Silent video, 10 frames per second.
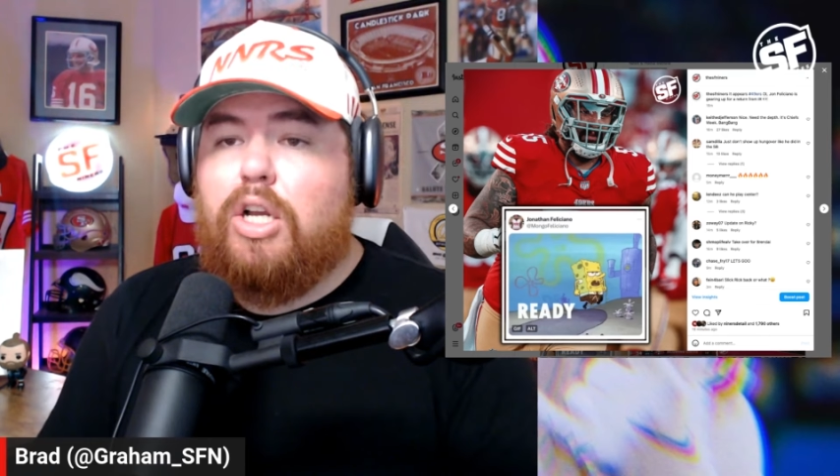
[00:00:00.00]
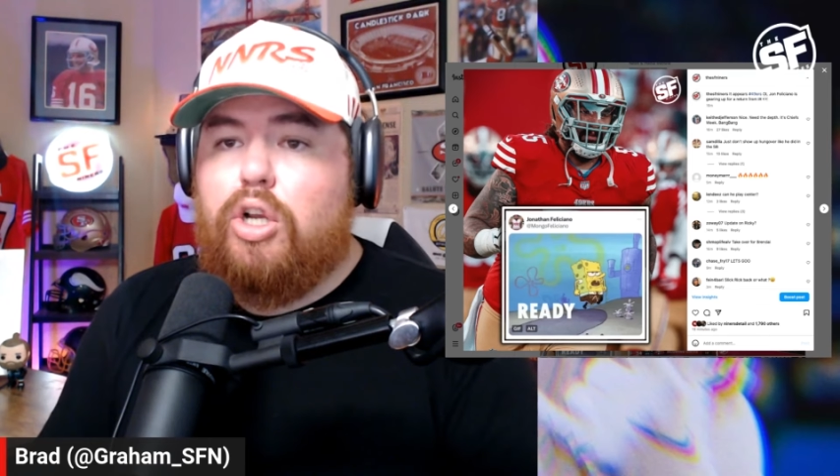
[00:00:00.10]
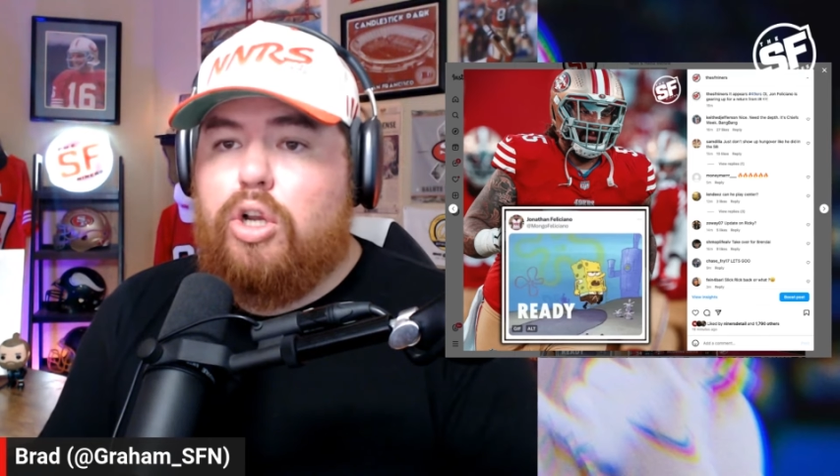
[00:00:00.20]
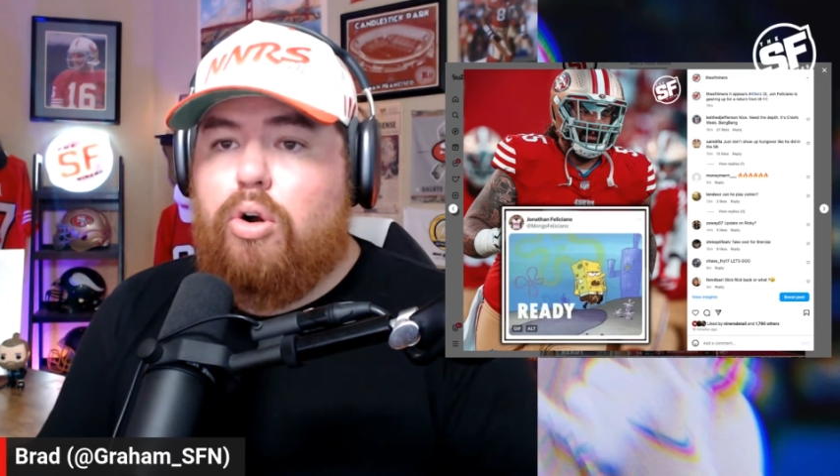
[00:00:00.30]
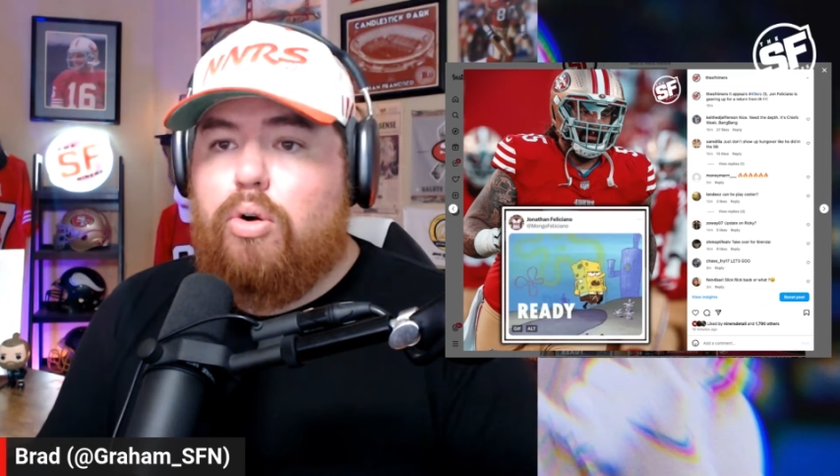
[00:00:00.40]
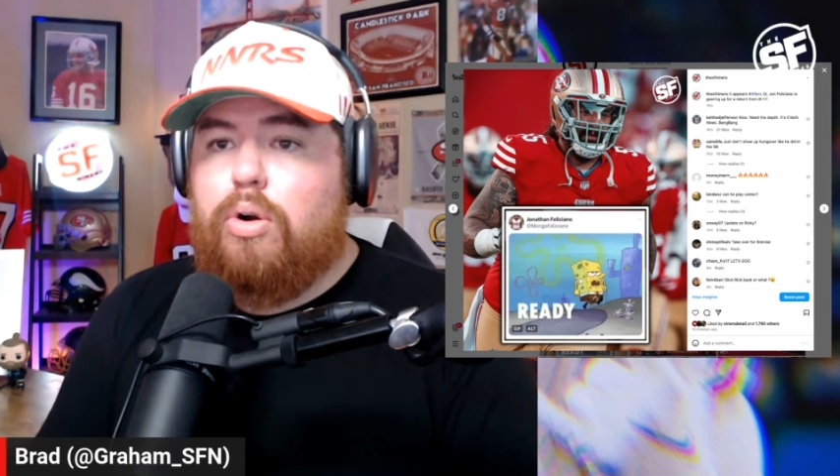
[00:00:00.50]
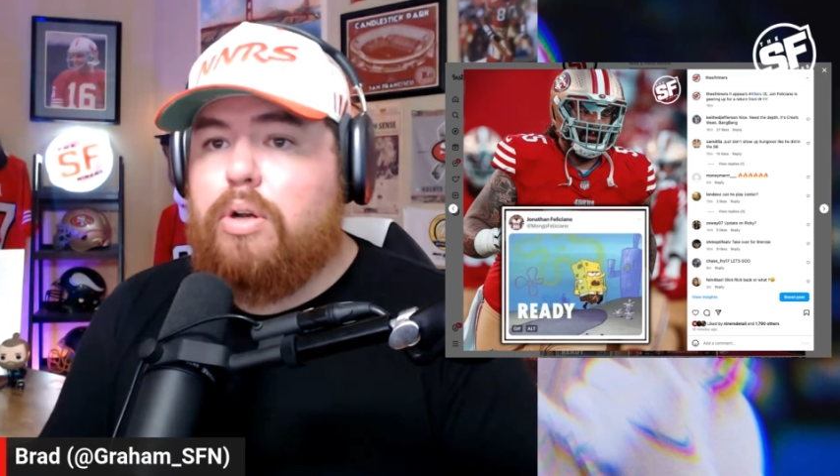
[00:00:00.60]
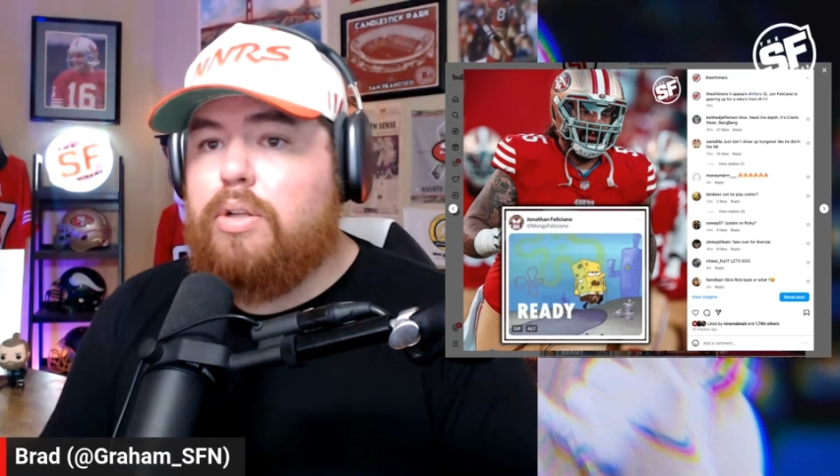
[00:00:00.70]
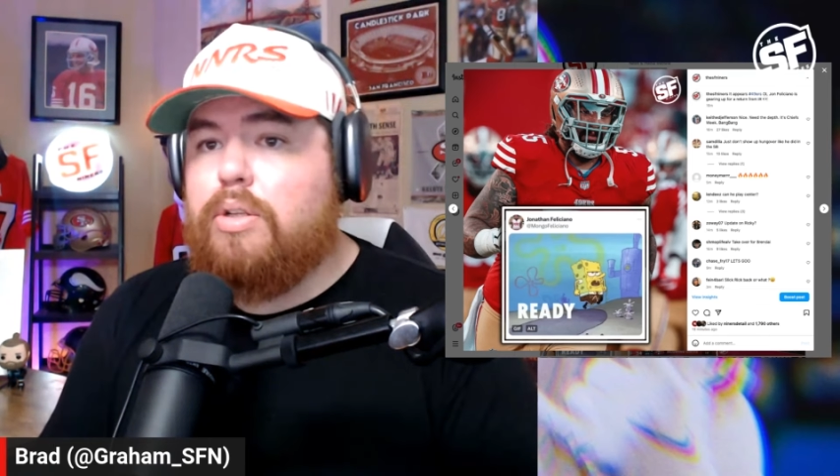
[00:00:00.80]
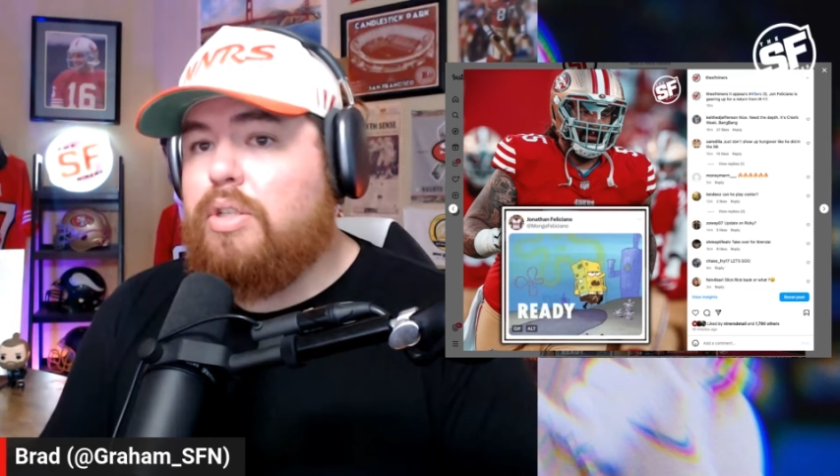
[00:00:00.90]
guard.
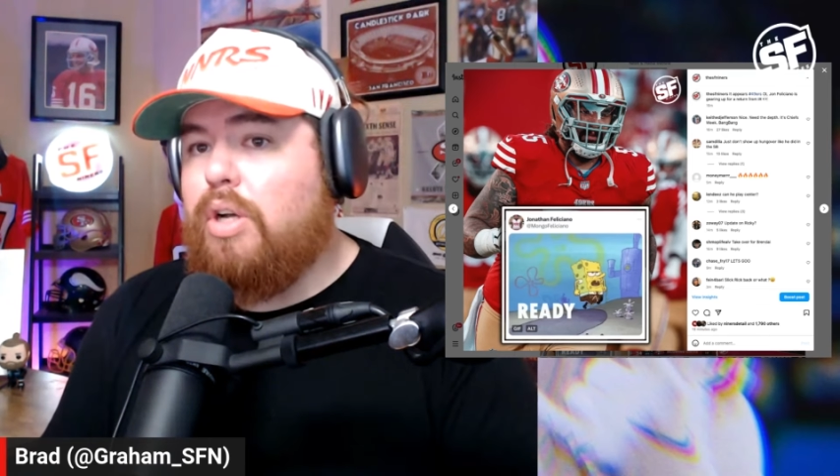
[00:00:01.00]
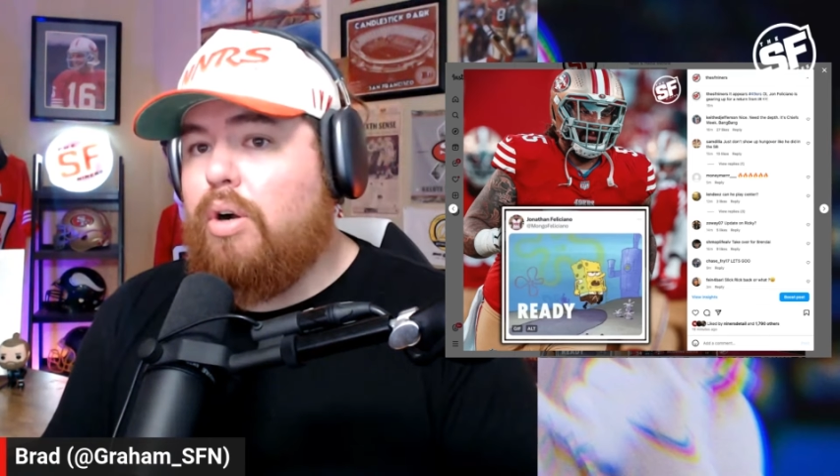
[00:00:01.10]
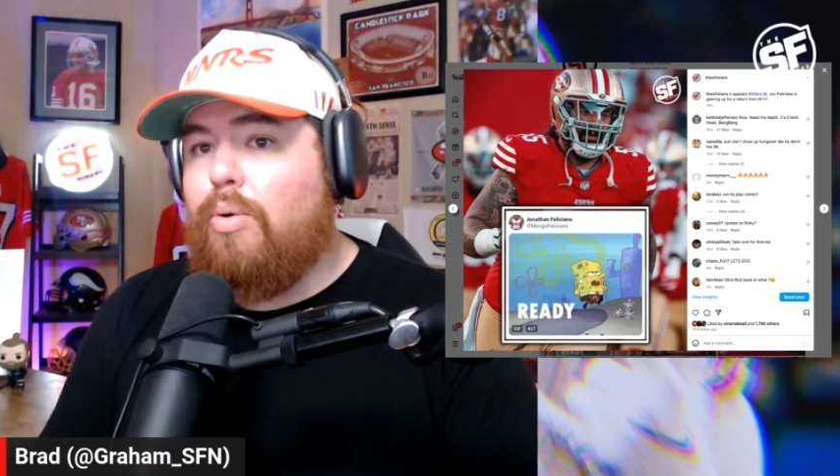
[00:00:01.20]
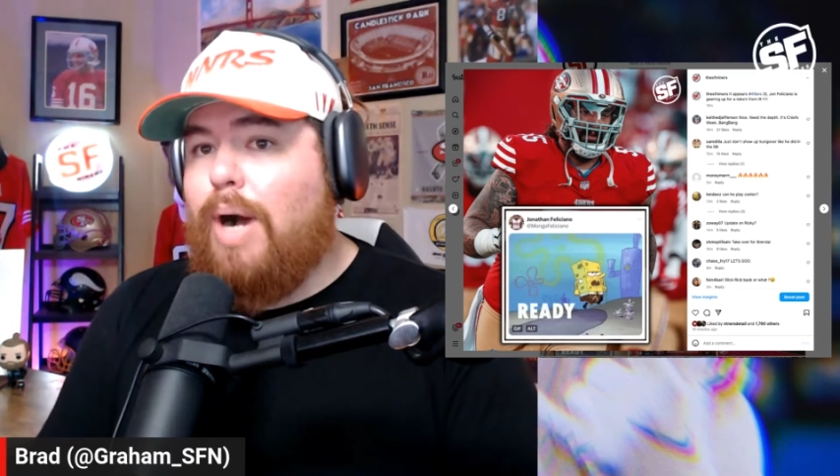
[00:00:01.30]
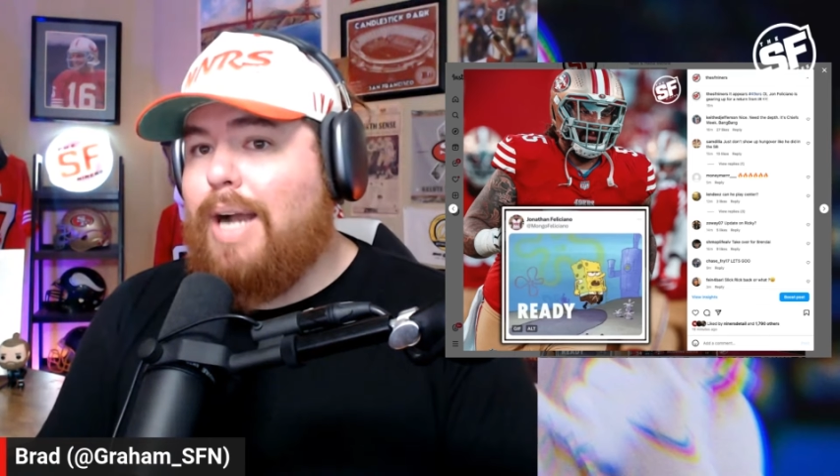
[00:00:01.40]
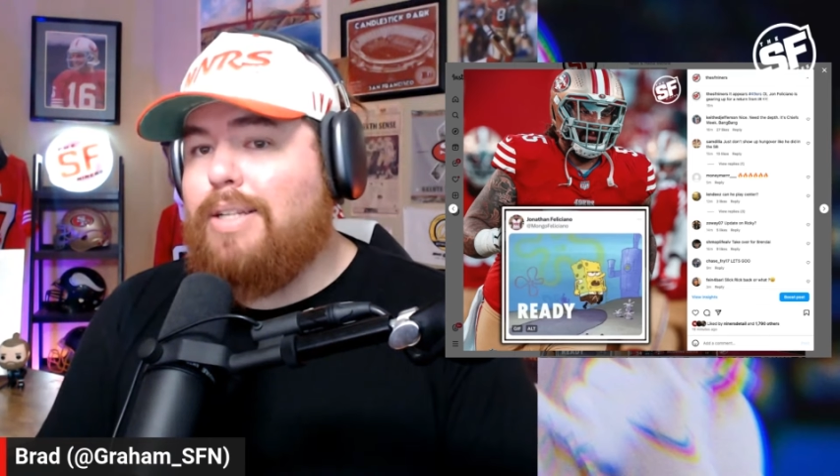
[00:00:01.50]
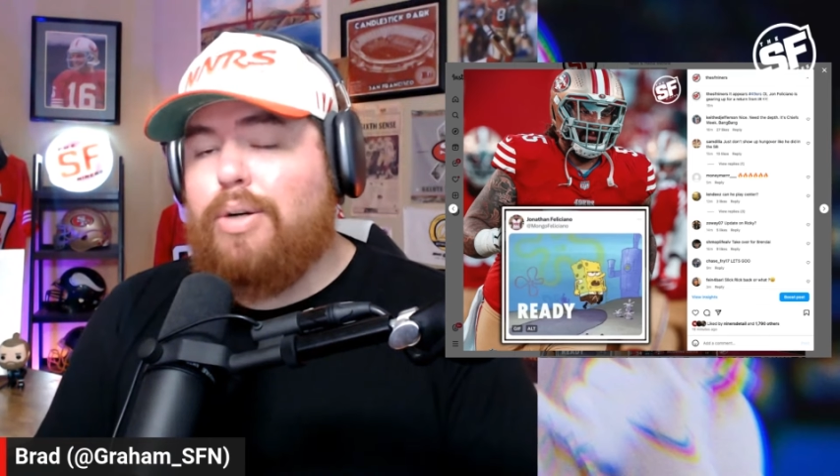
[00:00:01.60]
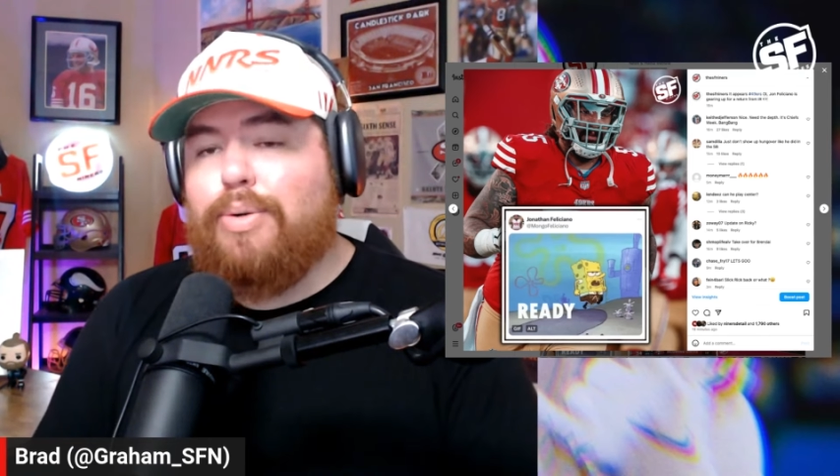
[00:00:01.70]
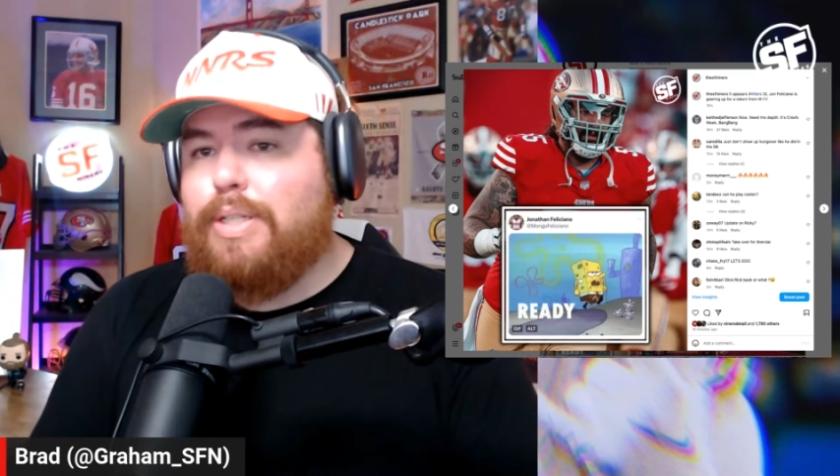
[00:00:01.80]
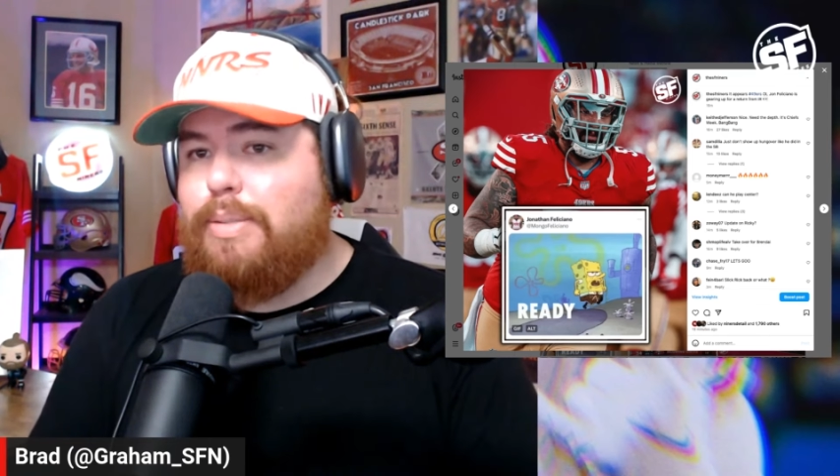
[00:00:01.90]
So I
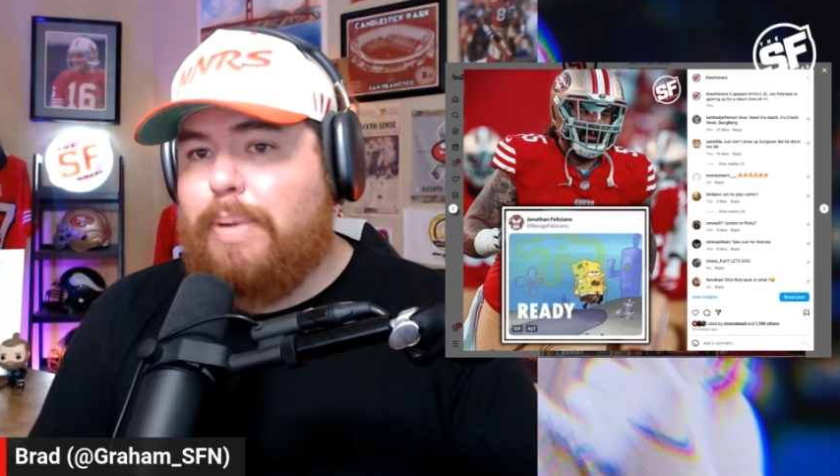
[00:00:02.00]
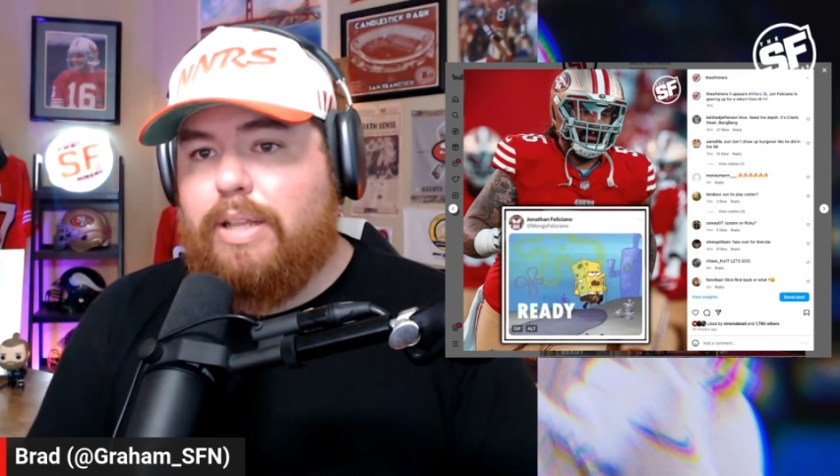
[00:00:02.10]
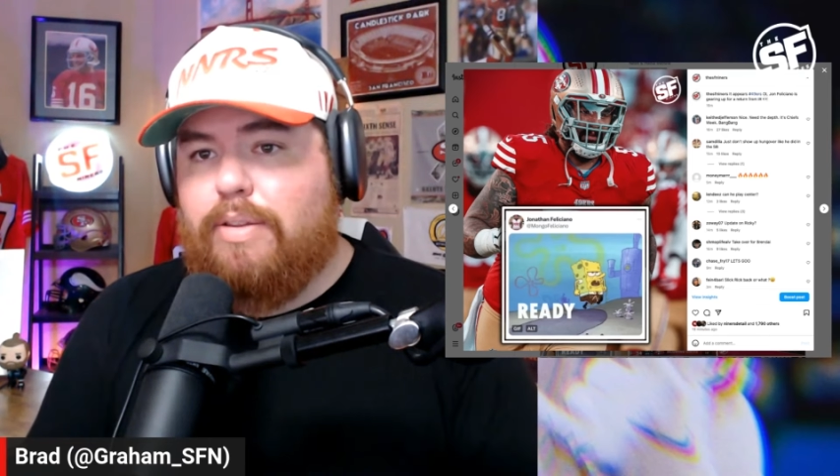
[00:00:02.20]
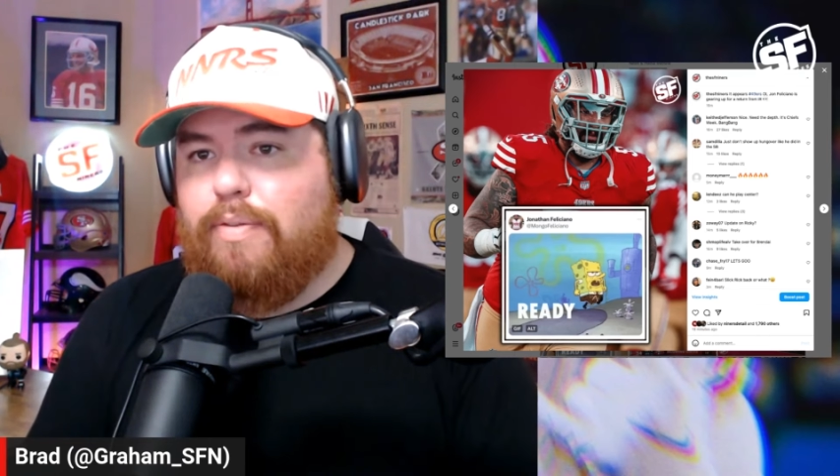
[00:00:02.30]
don't expect